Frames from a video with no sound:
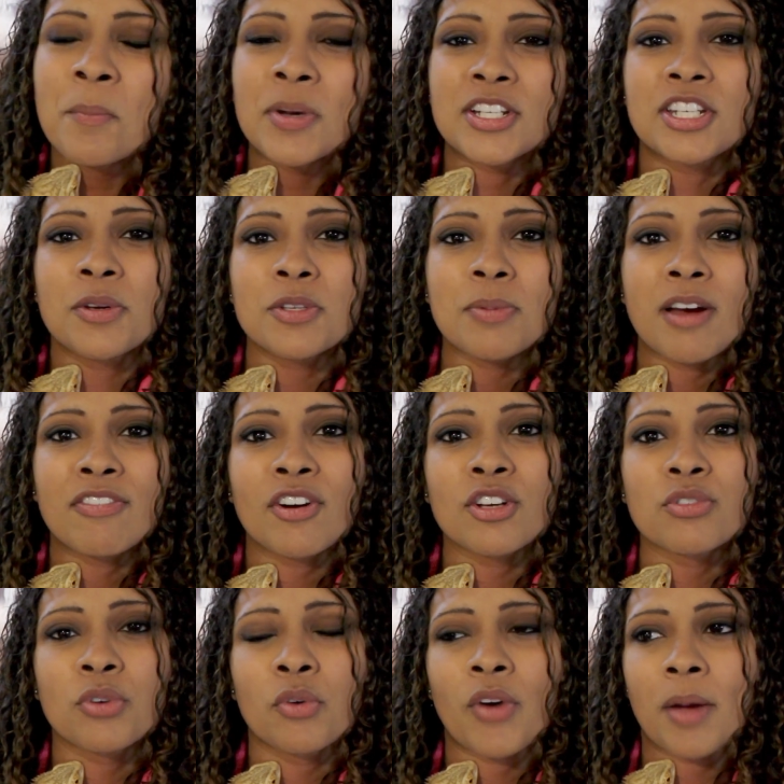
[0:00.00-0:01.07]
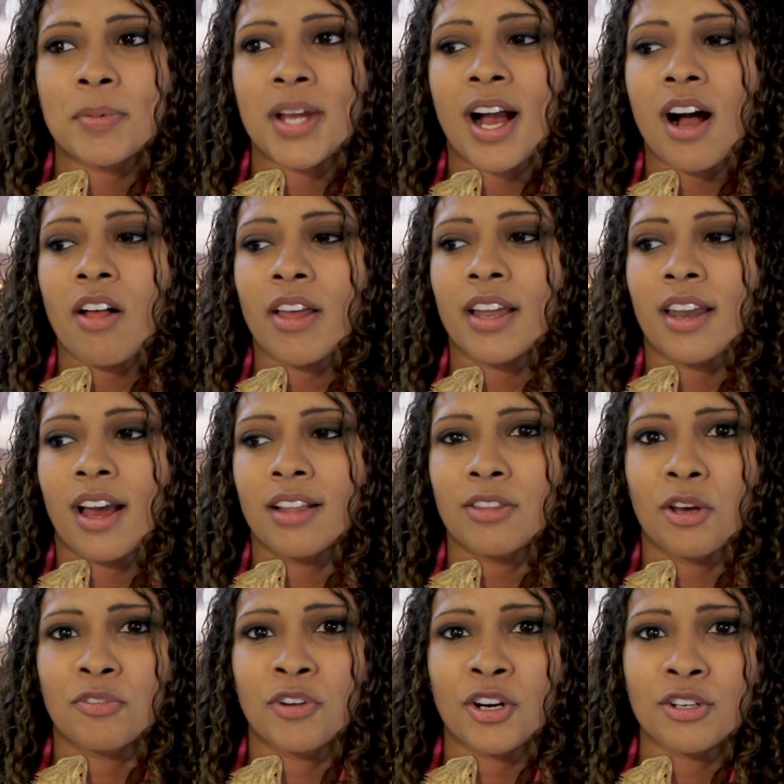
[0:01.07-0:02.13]
But she was my first real reptile, and I
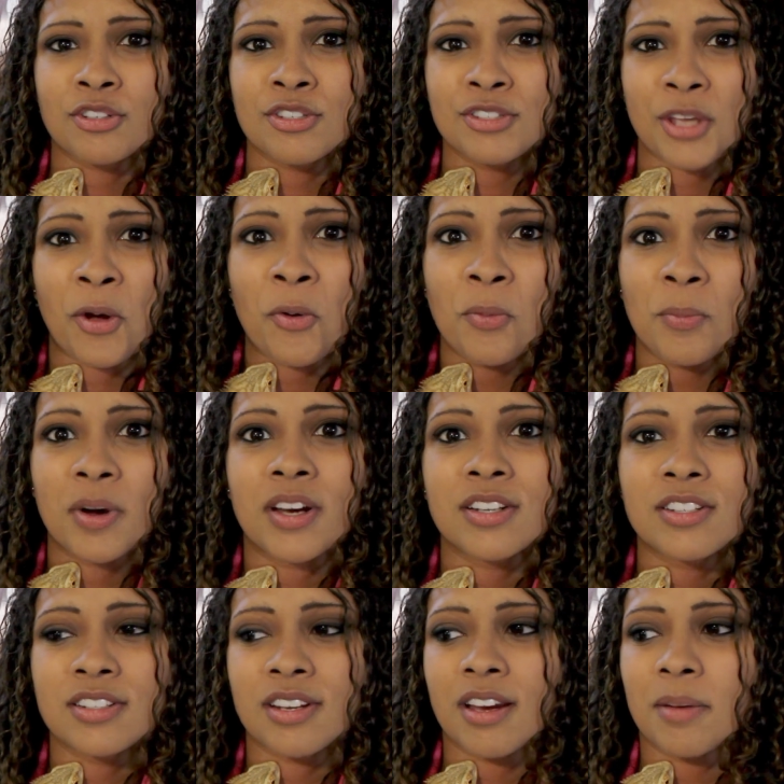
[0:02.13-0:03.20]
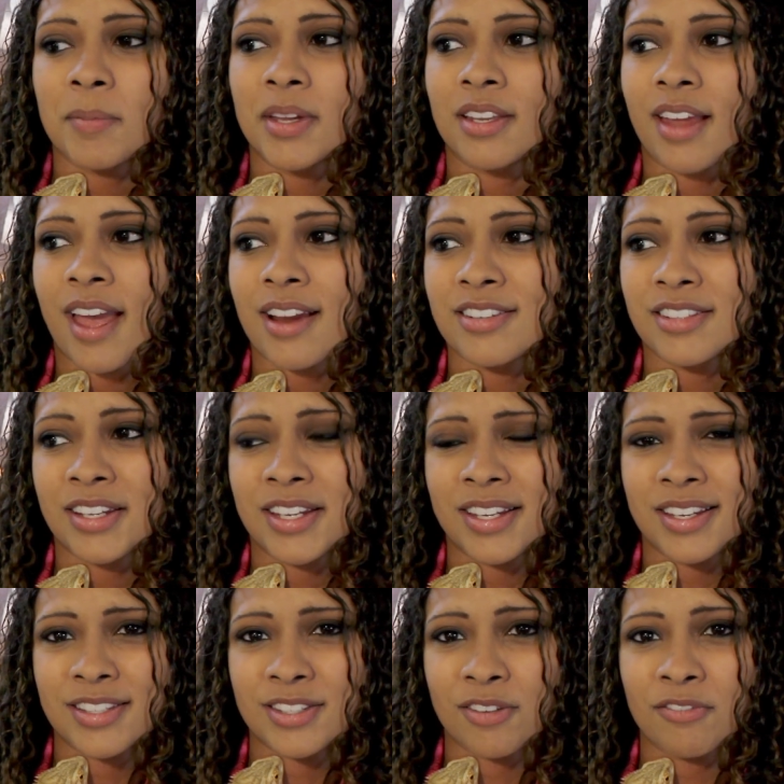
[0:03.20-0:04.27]
love her so much. It
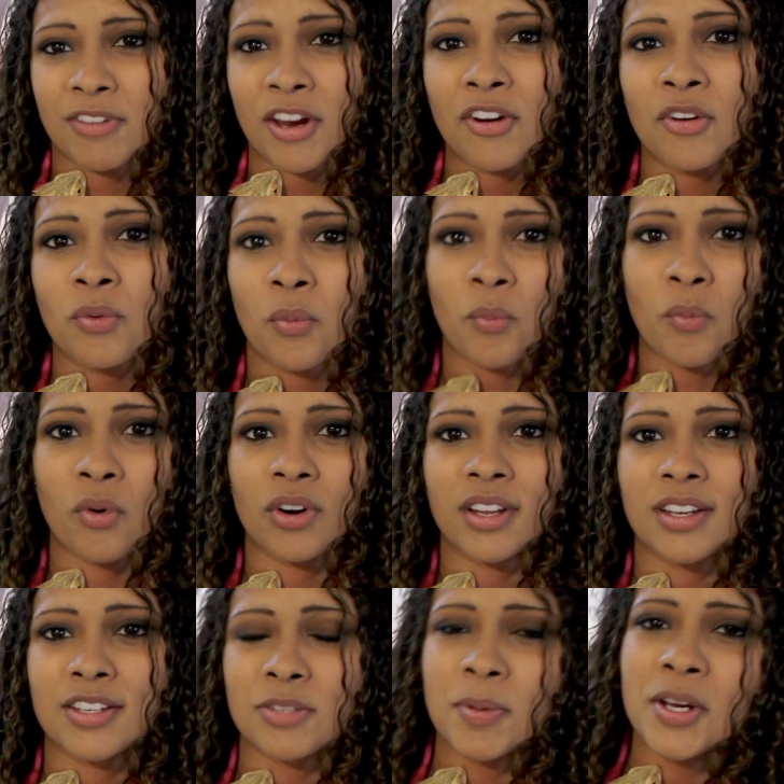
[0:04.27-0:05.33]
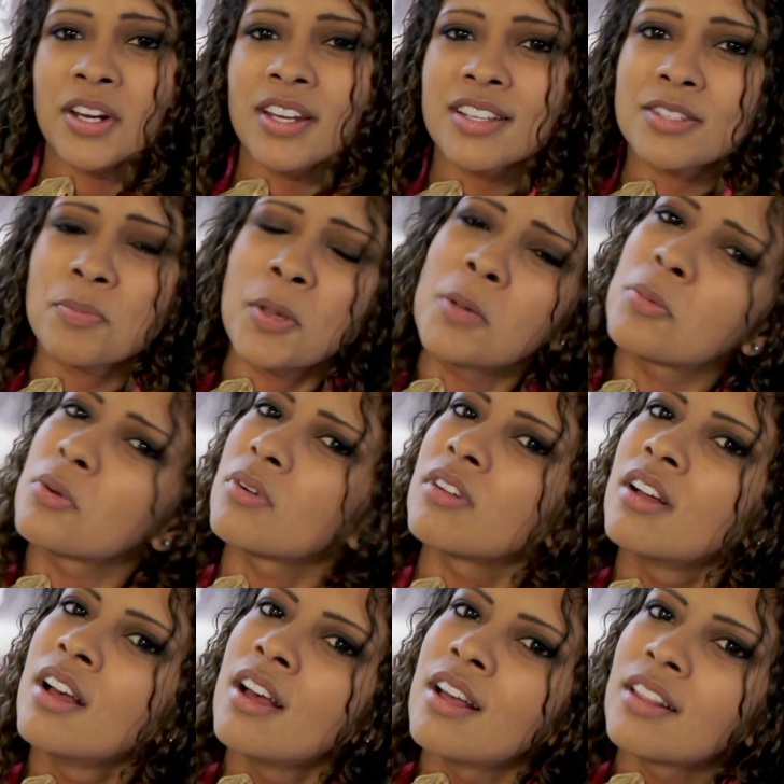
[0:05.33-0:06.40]
actually is a very rewarding experience.
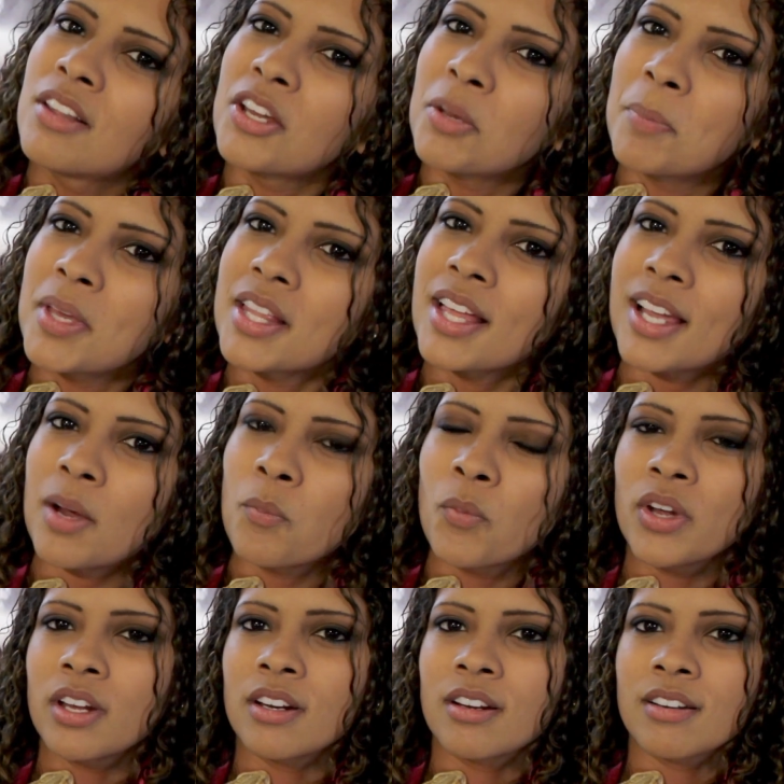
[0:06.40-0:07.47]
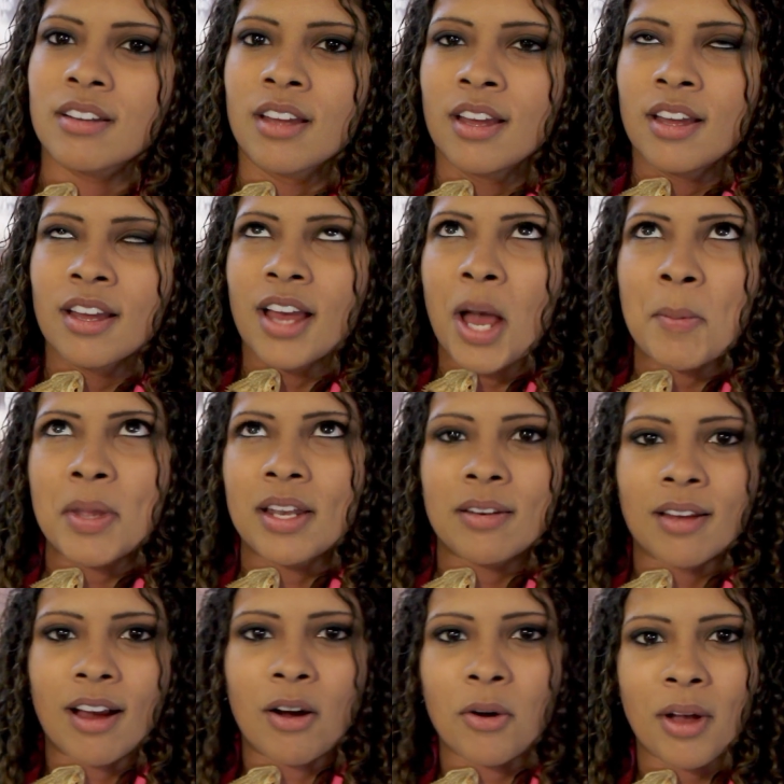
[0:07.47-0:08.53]
People look at me like I'm weird. I
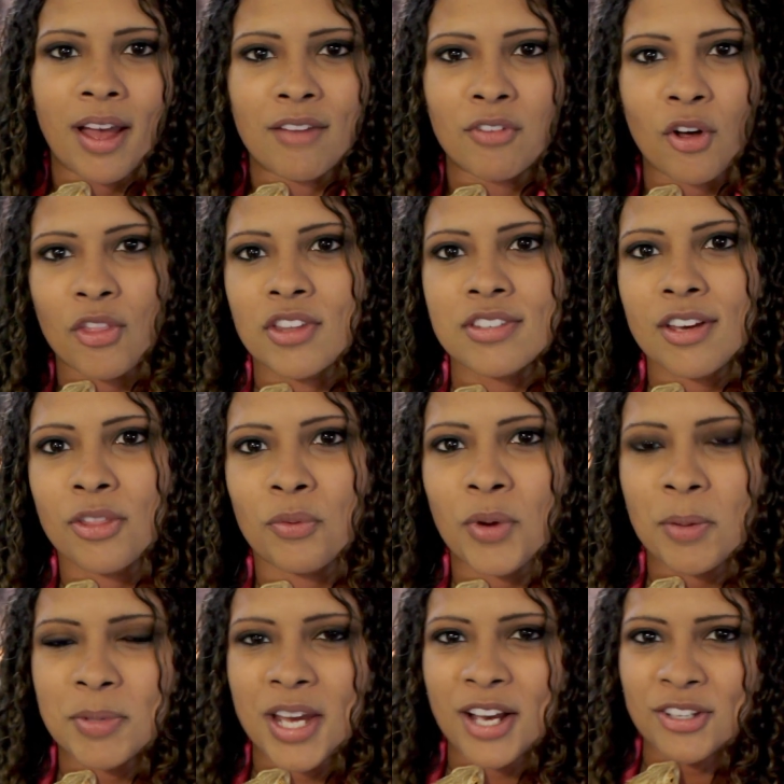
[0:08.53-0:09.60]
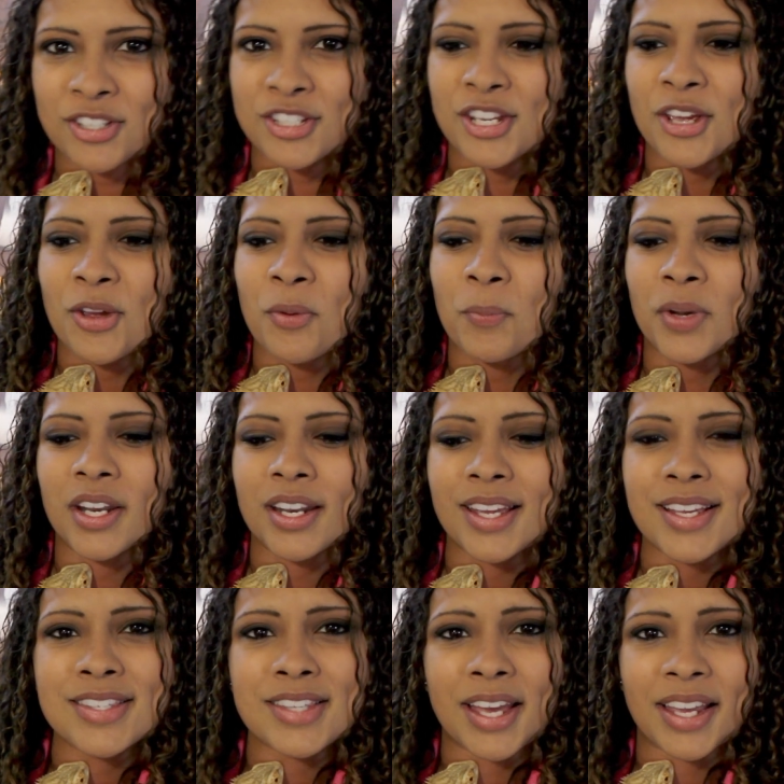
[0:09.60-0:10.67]
mean, I'll have all these other reptiles too, but it
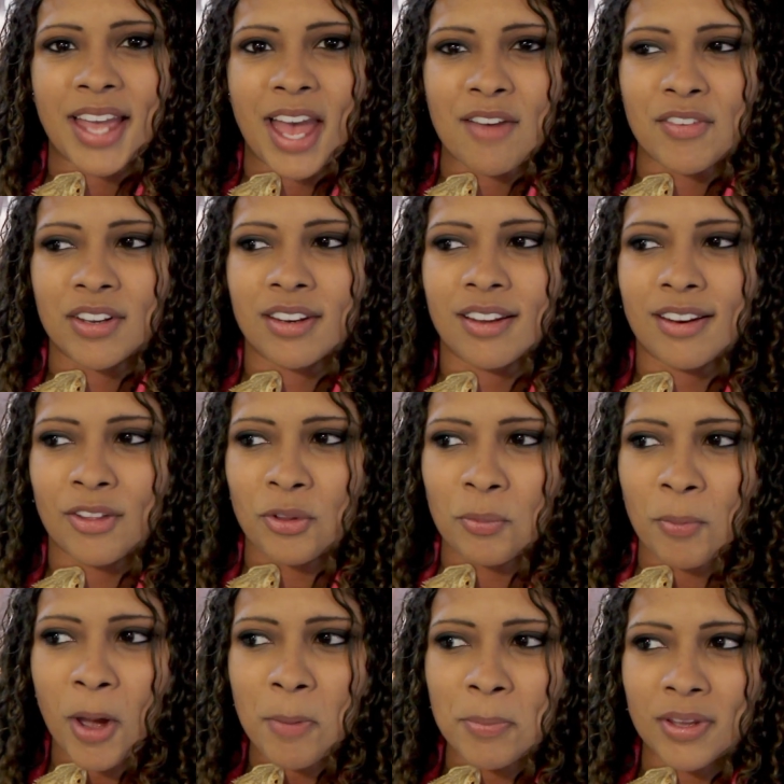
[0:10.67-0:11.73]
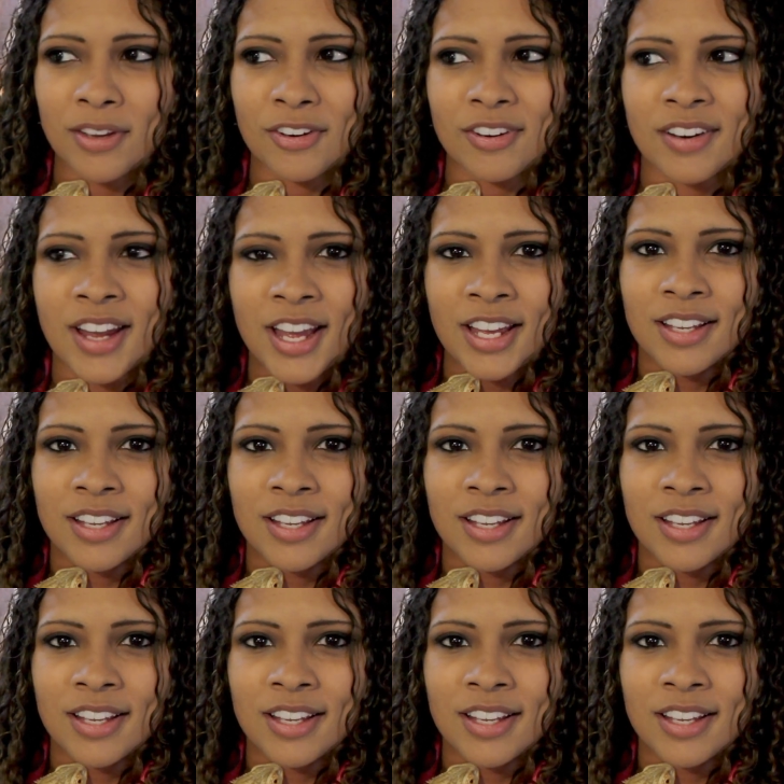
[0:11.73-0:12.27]
is like having another puppy, or